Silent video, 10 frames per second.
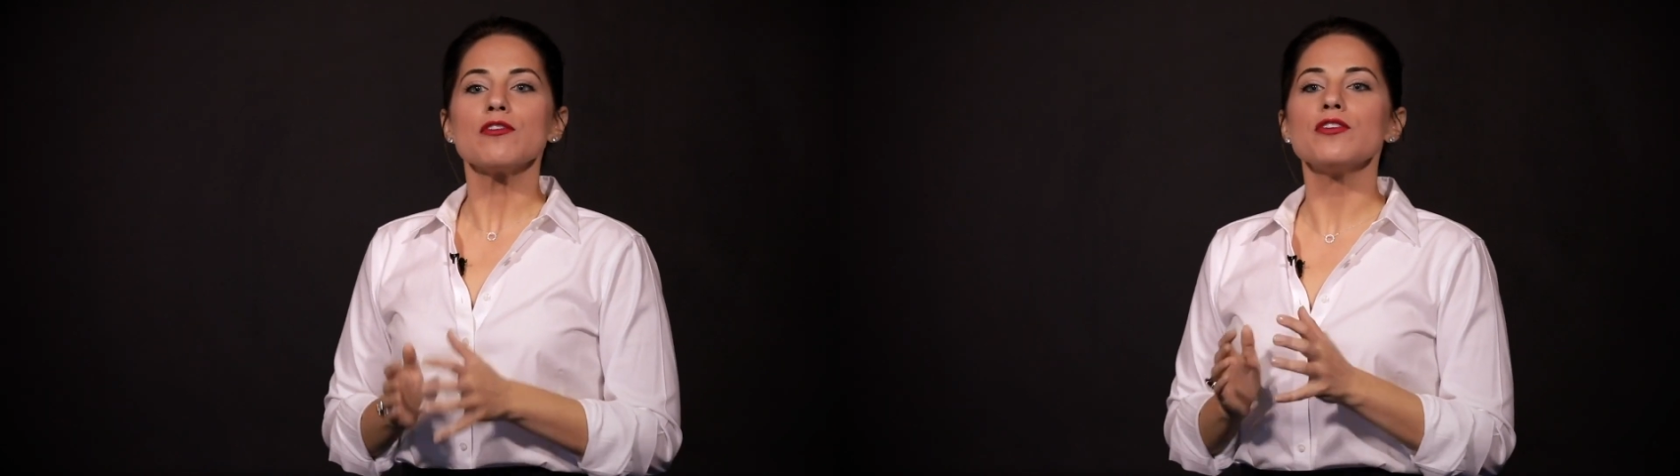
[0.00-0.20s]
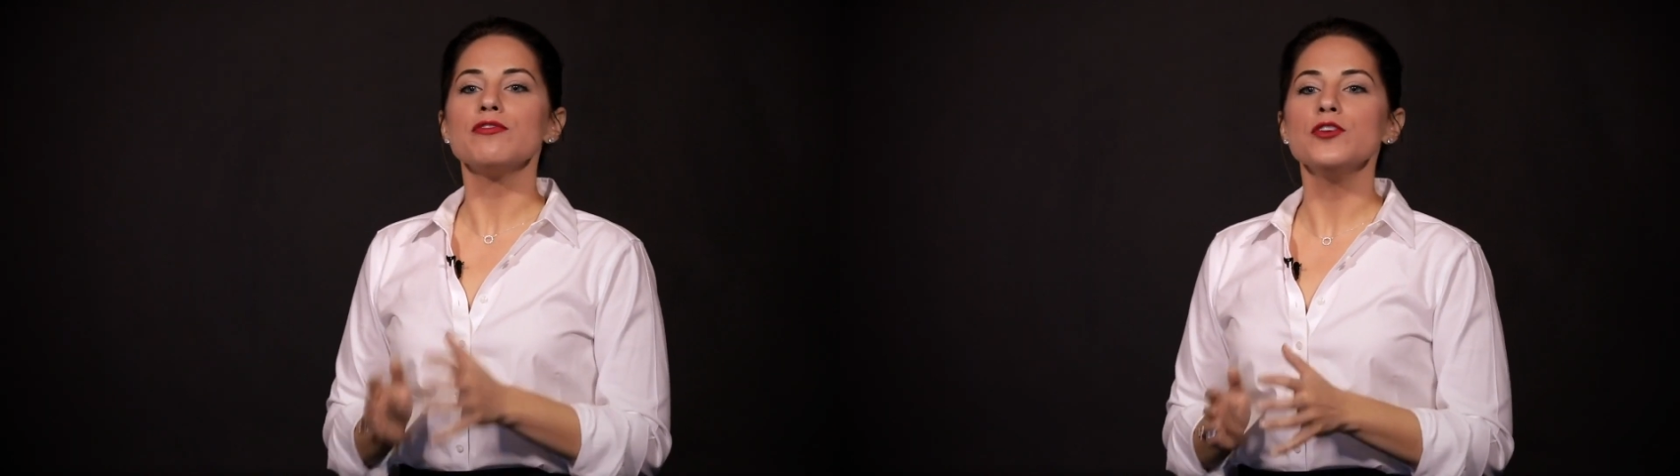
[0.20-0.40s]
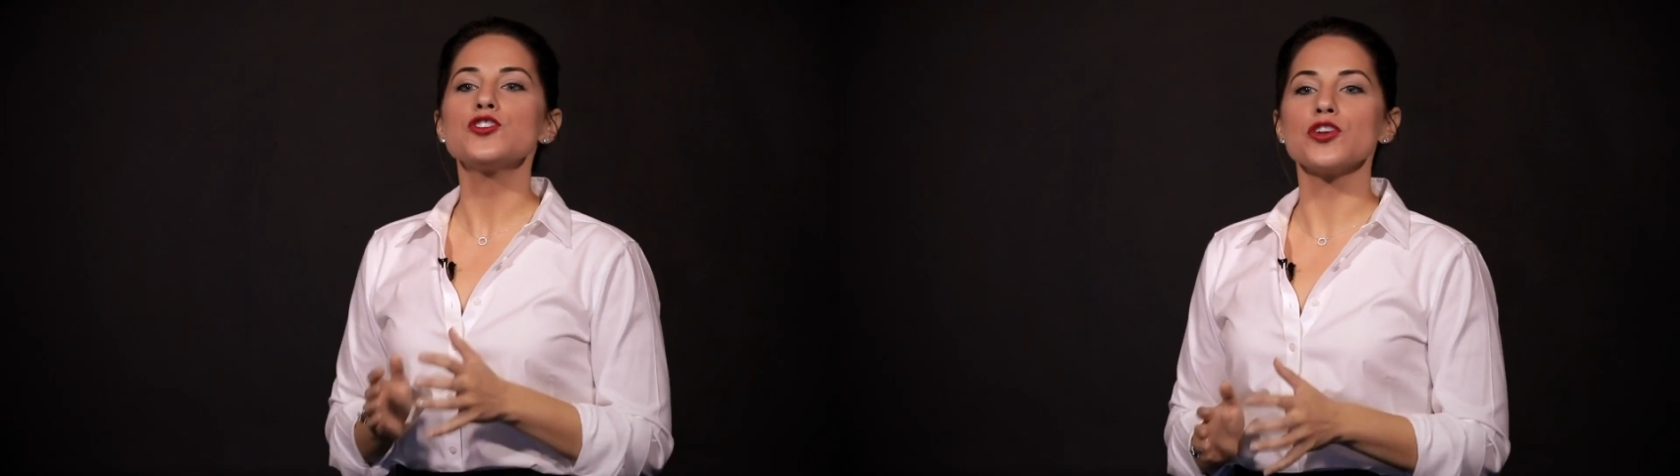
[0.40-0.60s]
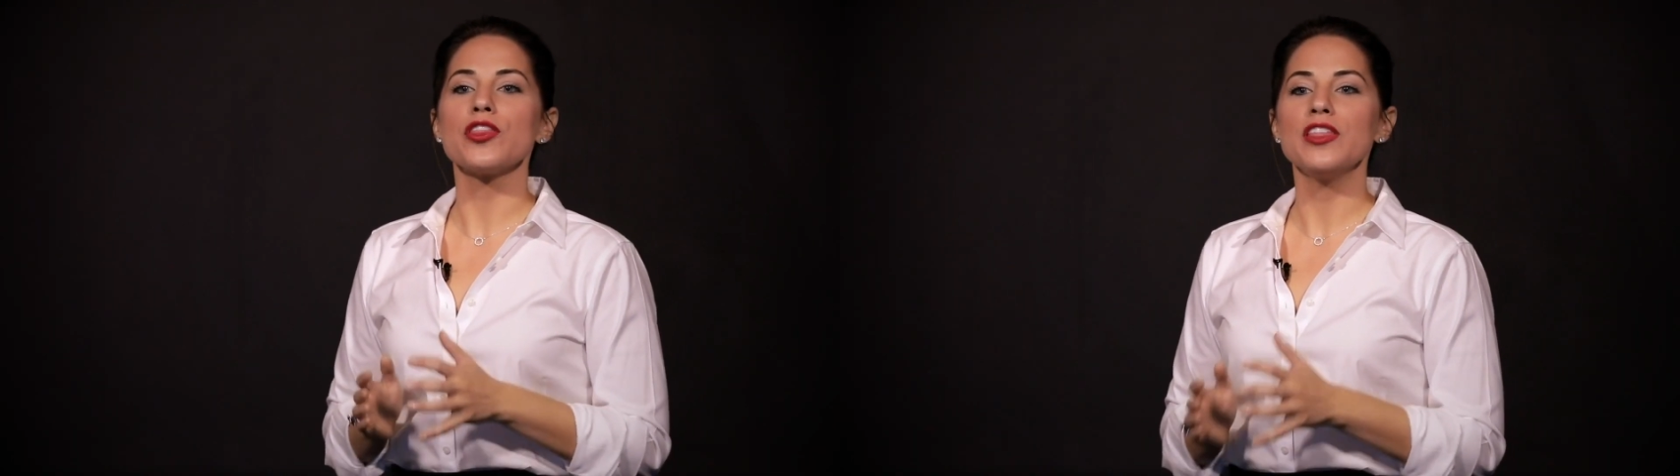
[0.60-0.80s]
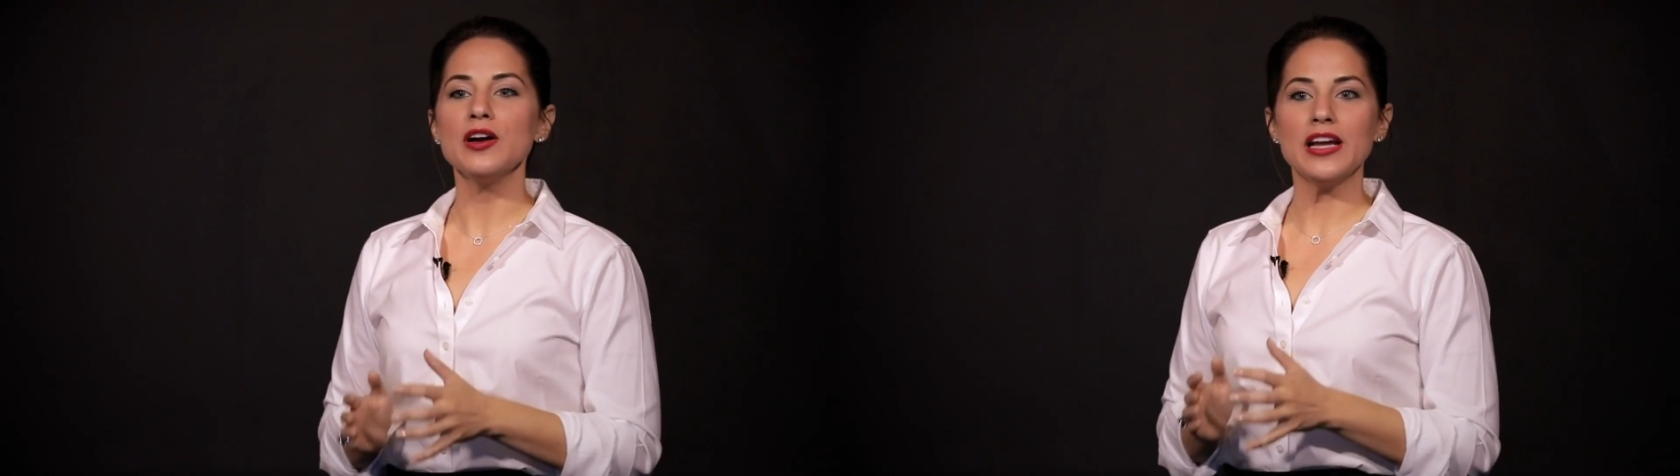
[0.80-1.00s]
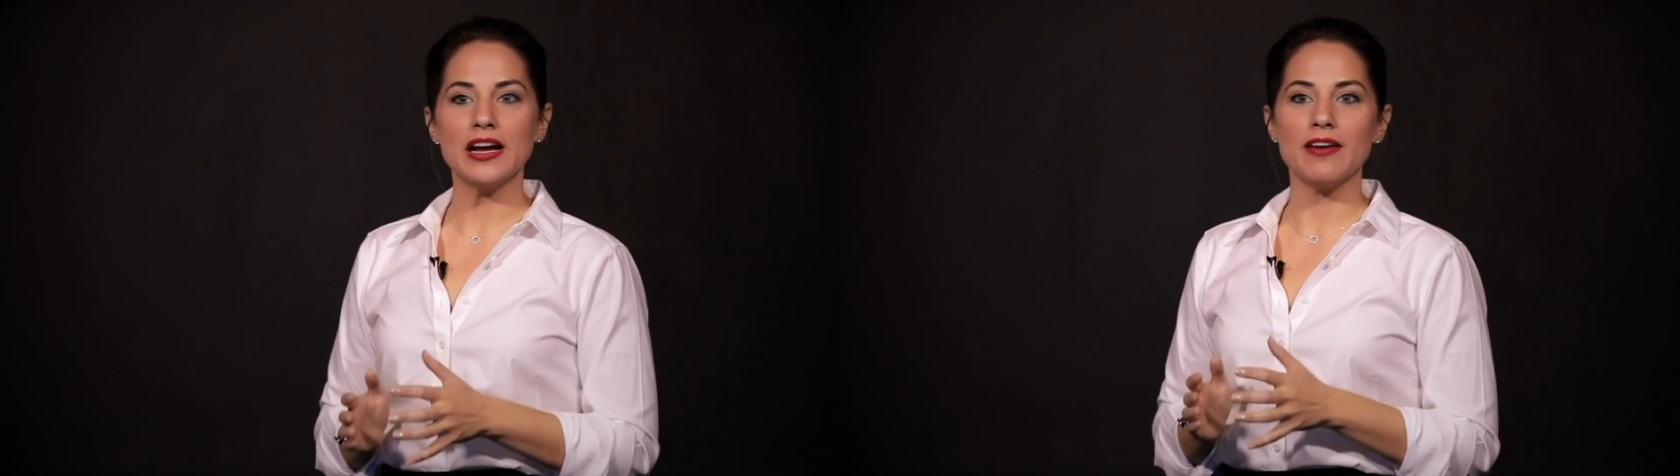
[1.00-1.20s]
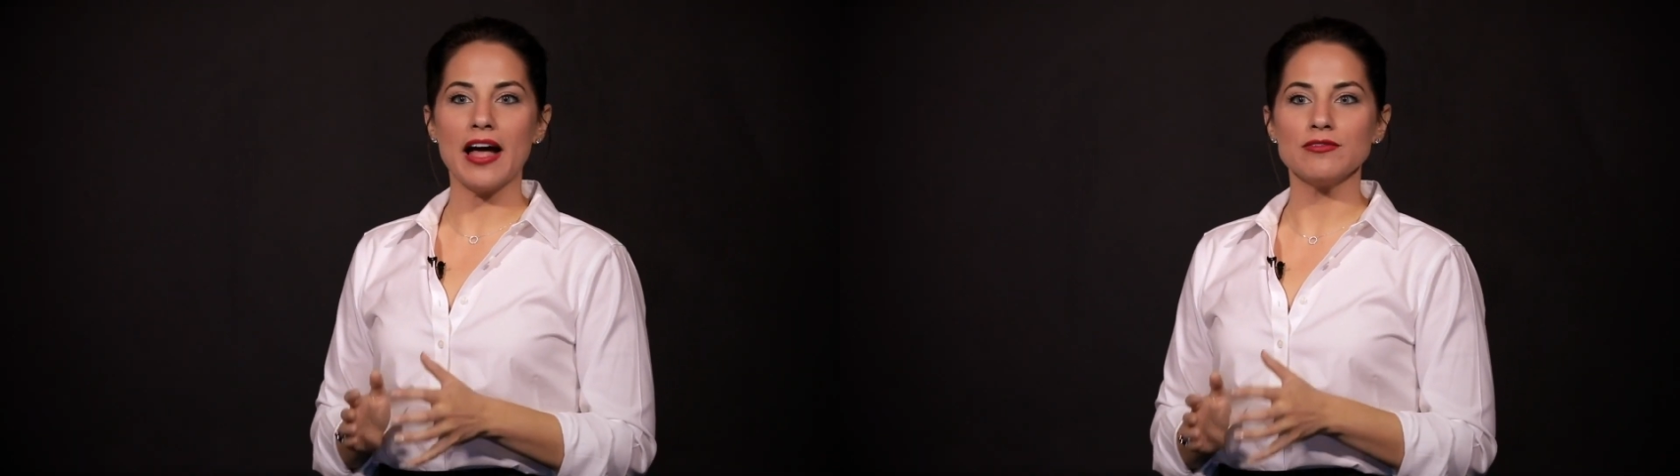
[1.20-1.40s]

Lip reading: for the future theory of